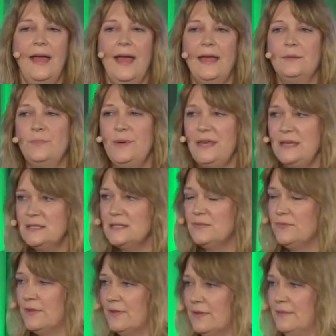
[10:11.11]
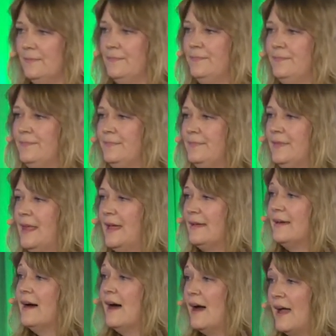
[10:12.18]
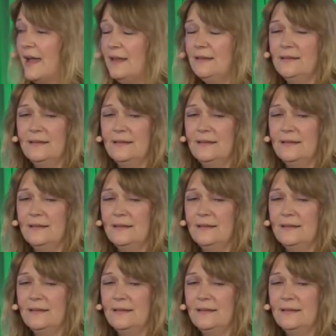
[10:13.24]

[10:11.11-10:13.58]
and peaceful and kind?